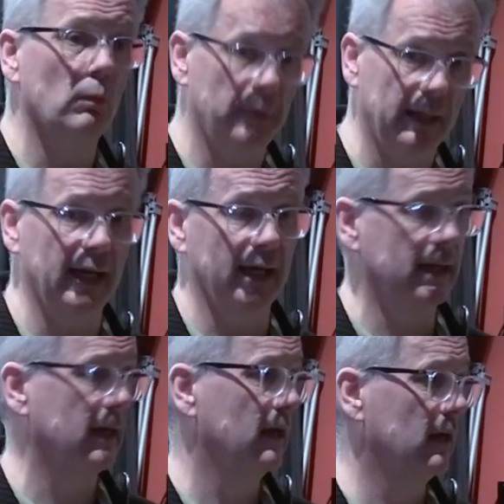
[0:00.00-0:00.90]

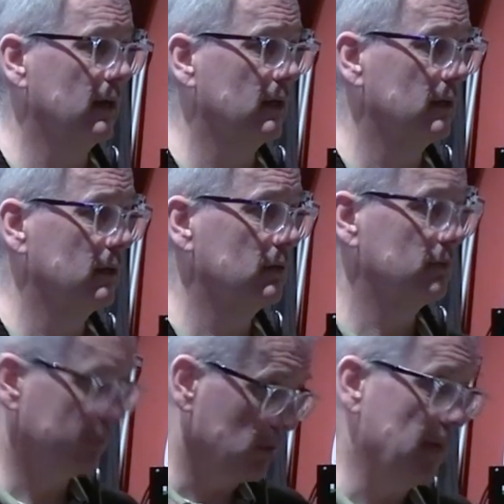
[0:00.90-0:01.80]
opaque
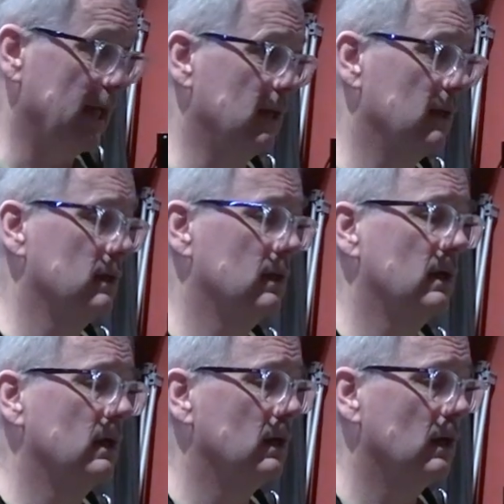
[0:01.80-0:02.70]
for me.
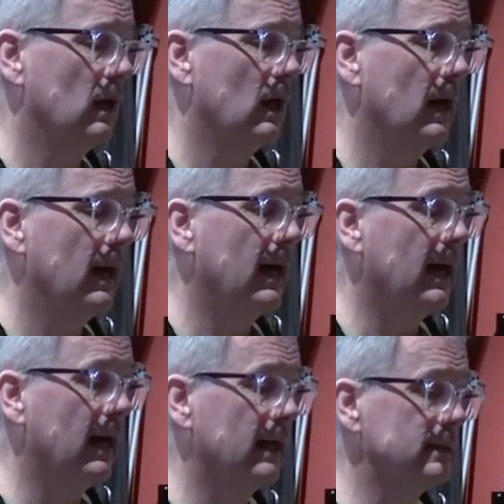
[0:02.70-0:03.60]

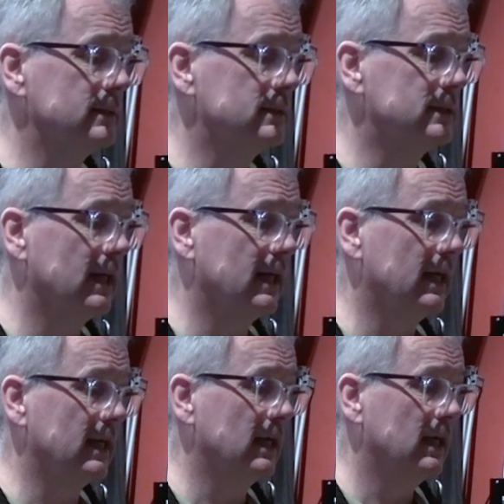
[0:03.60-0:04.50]
And
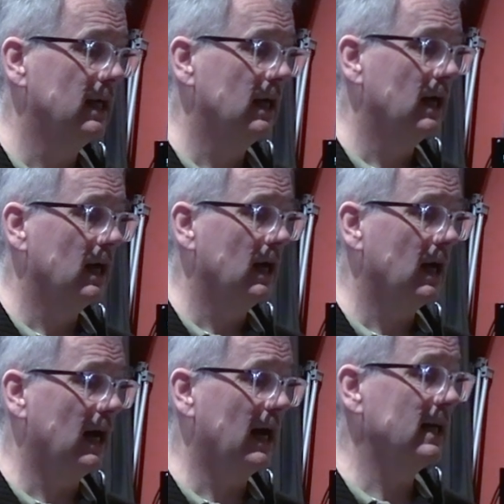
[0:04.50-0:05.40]
I
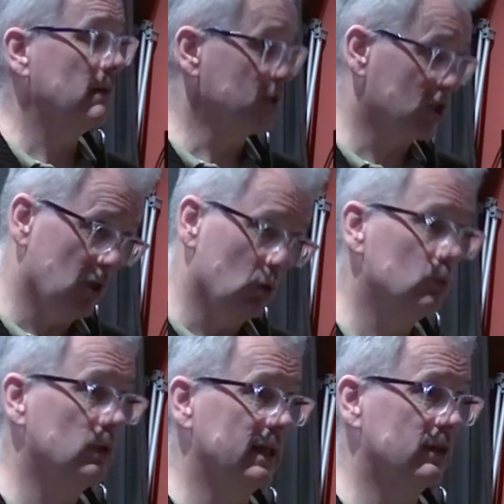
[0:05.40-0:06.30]
am a slow
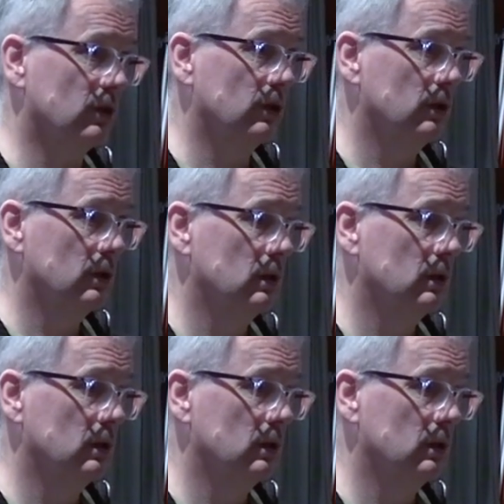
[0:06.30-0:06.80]
reader.